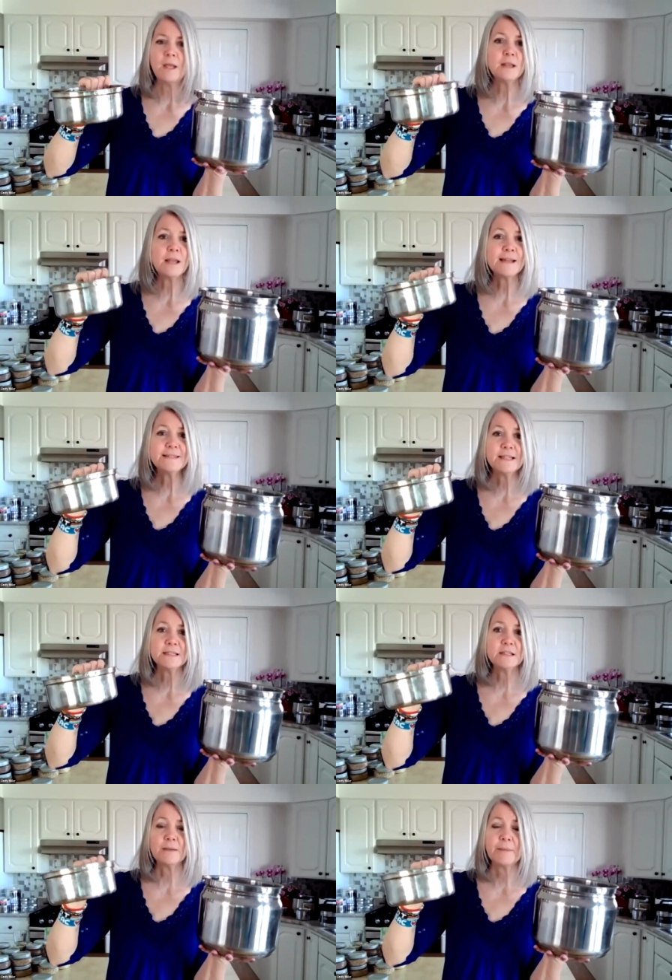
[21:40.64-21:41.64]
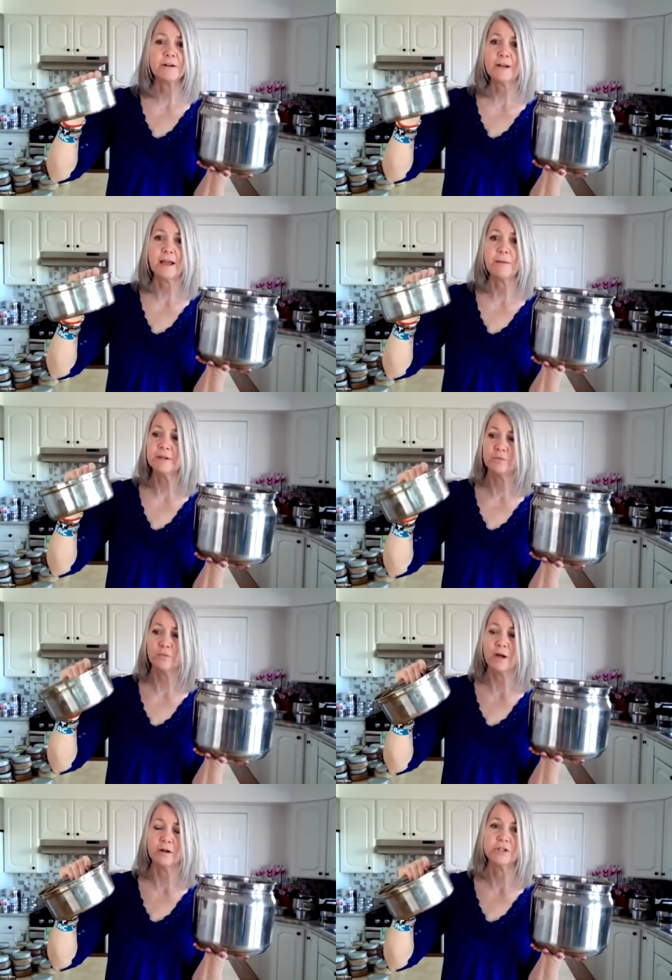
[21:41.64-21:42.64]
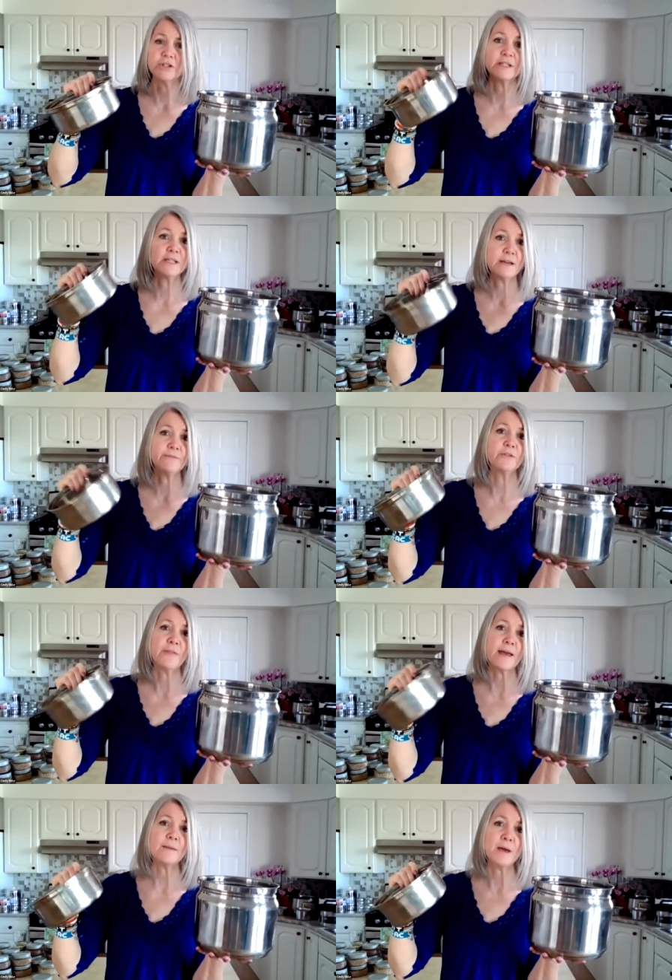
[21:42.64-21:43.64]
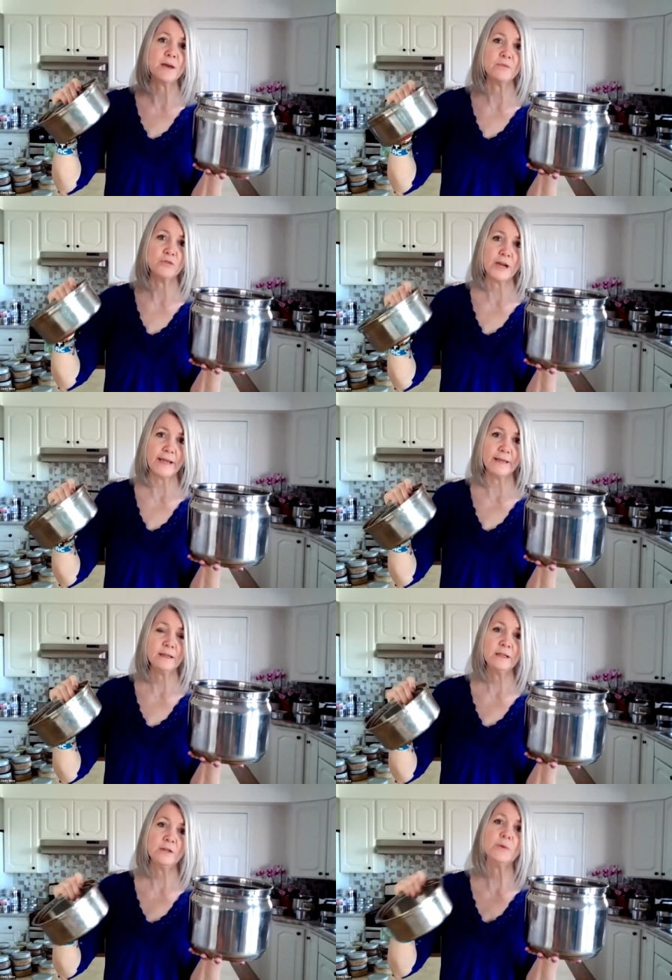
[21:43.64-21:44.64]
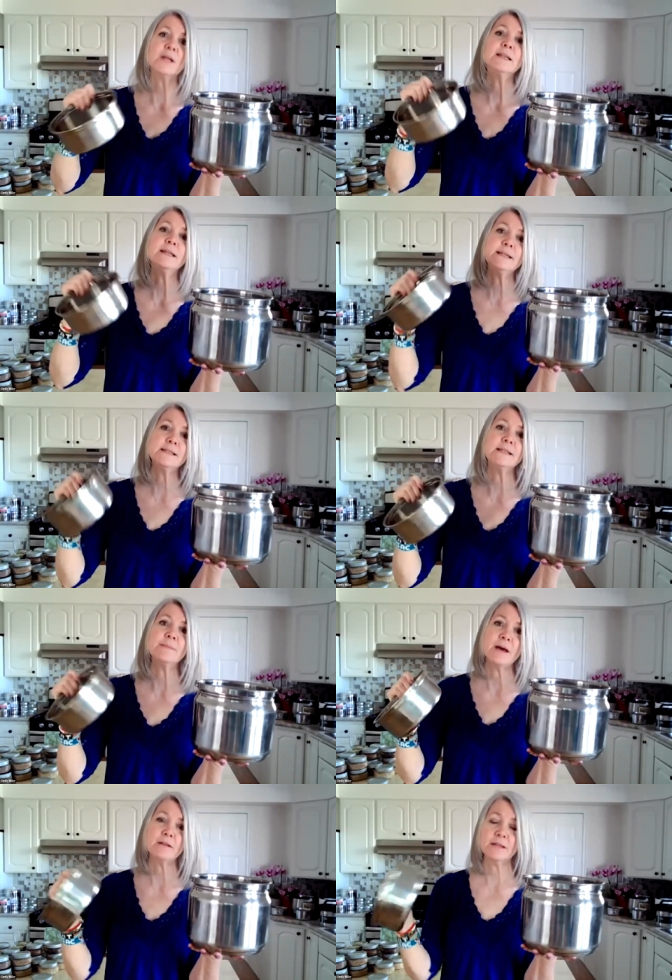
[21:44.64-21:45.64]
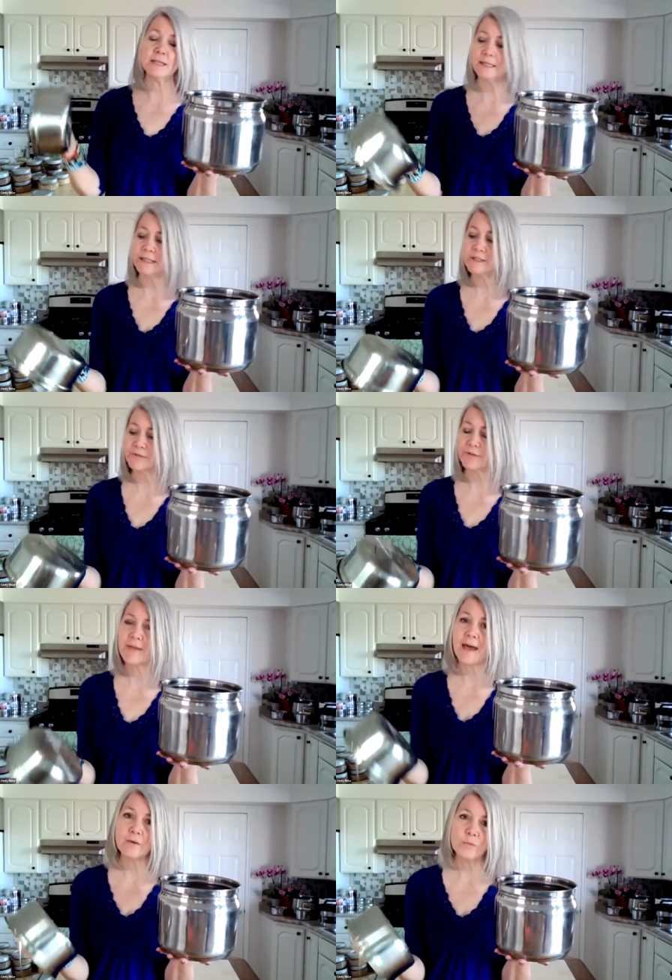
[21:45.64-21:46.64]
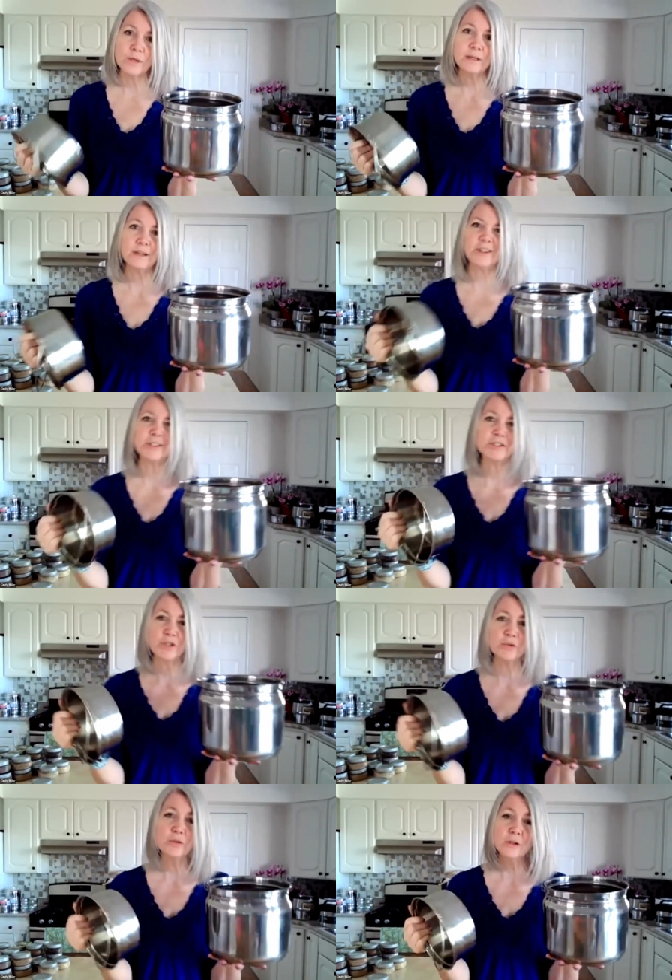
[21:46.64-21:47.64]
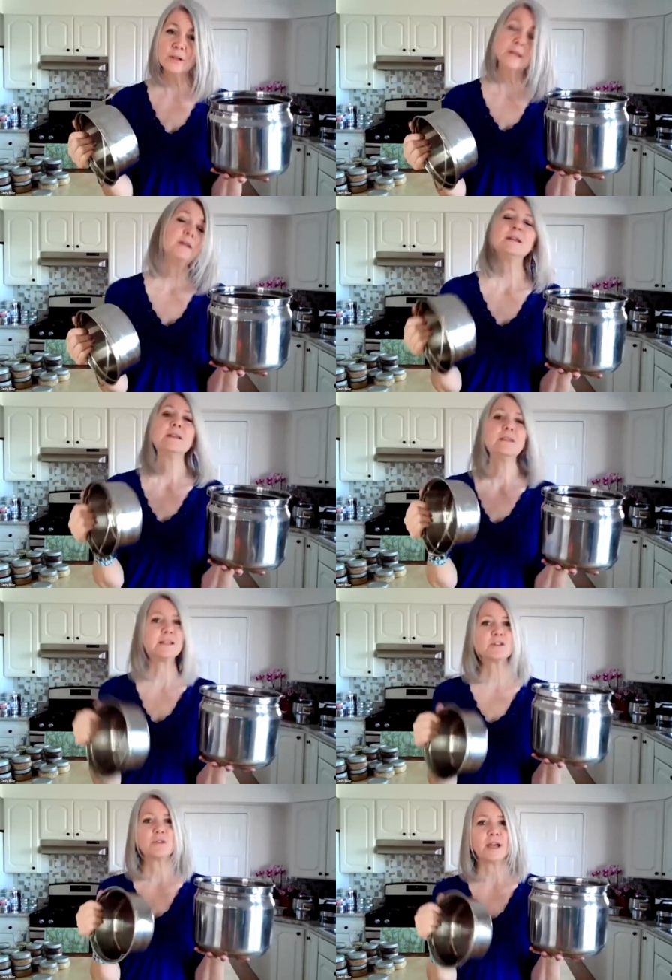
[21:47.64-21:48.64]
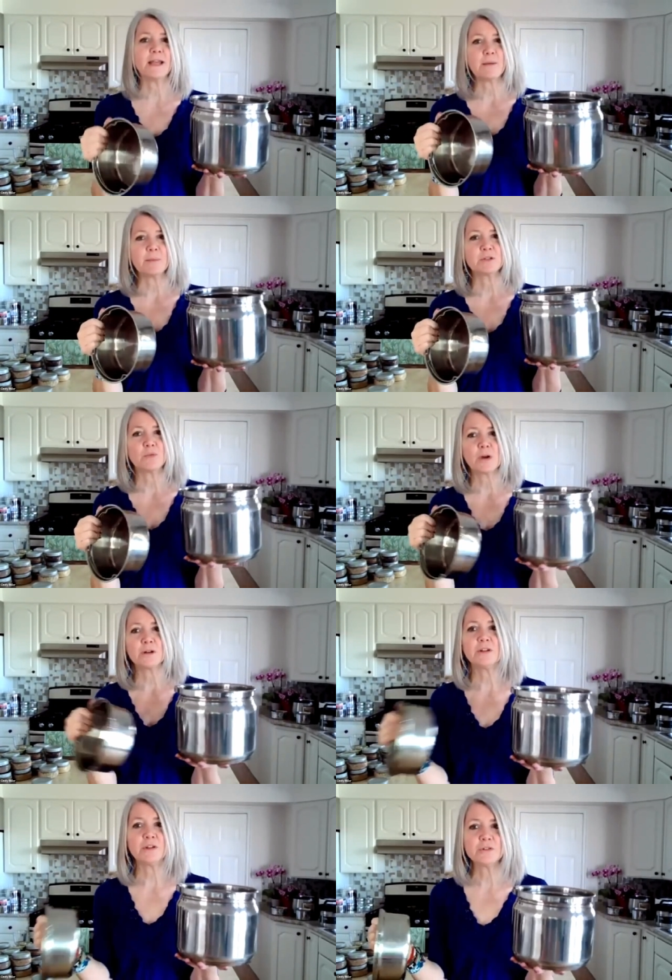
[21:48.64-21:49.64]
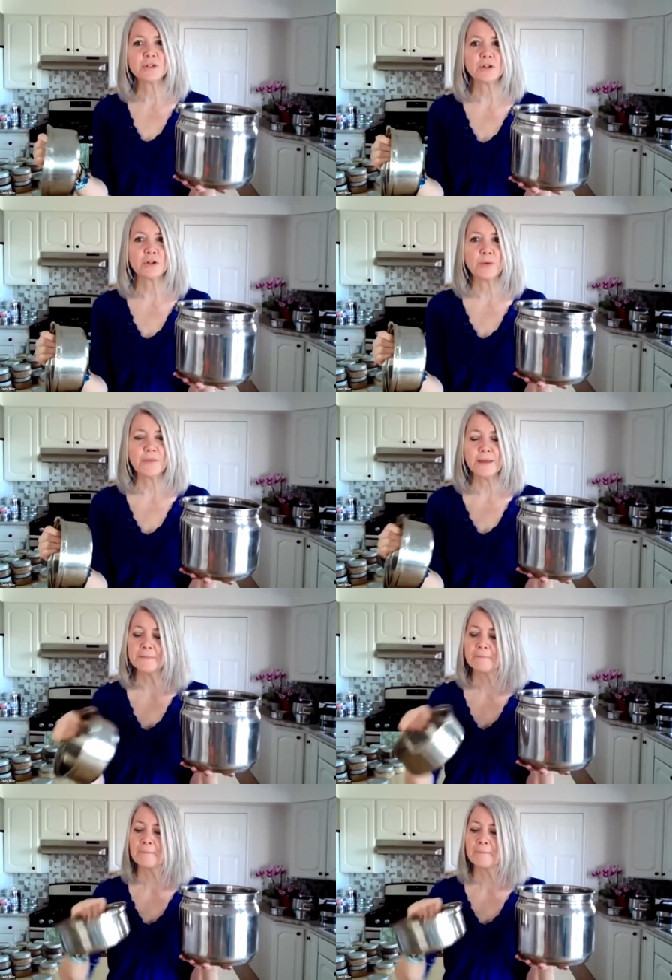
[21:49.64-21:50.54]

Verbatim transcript: And like I said, it's not mattering how much water, just enough for that amount of grain. You want at least the amount that it needs for that one. You can just Google this grain, how much water do you usually cook with it?